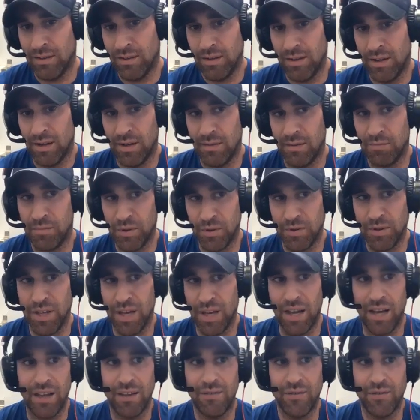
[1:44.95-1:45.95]
But
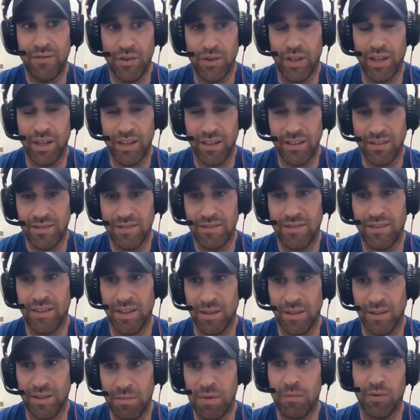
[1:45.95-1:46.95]
yeah, I feel like it's
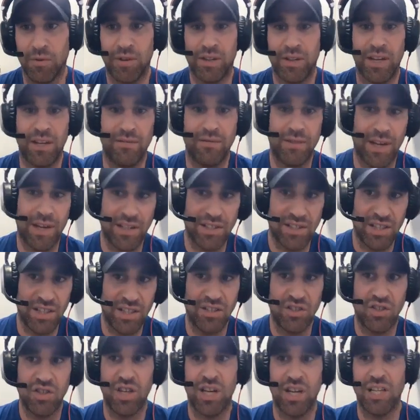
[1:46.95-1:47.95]
like people are getting
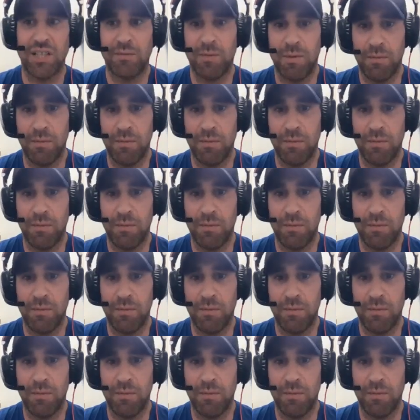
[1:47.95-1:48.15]
vaccine shots,